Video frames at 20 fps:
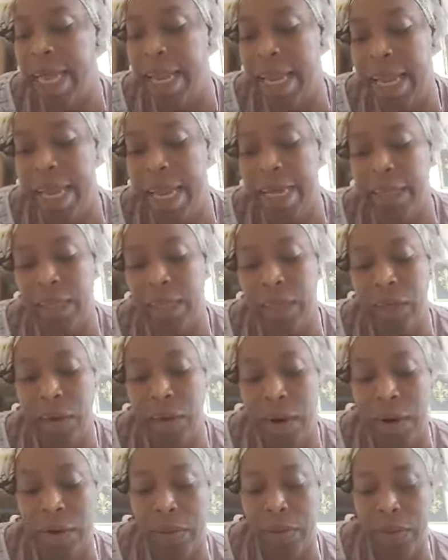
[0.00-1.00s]
let
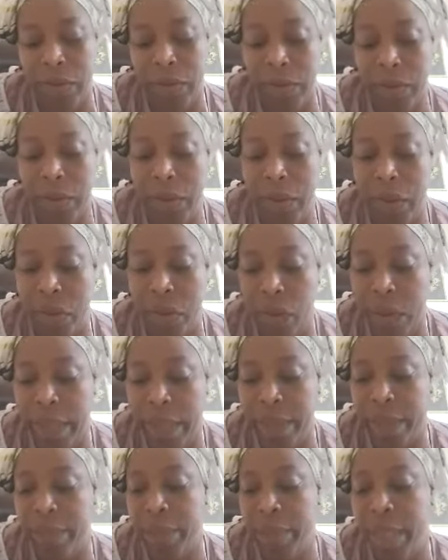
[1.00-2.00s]
your
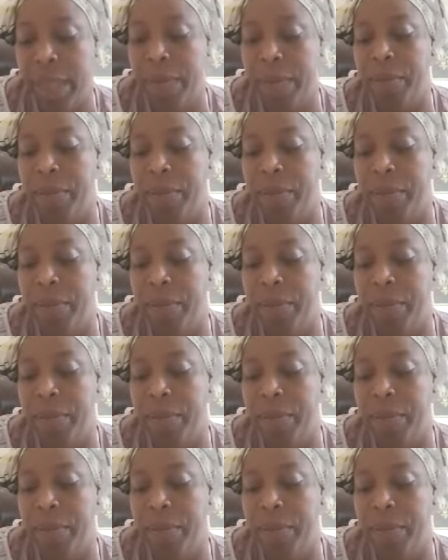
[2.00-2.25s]
requests be